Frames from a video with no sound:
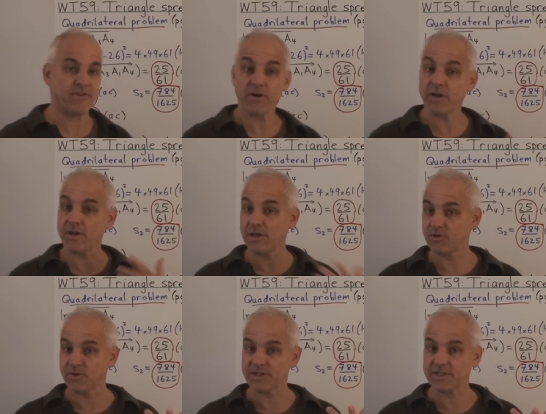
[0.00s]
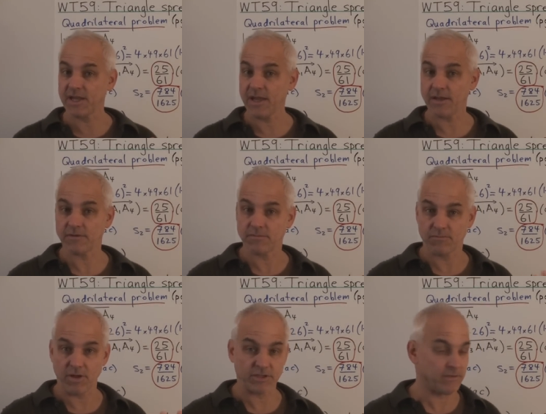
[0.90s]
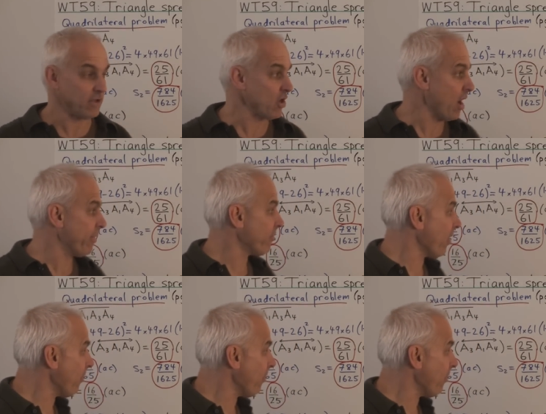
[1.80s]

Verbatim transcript: which is a very interesting and relatively common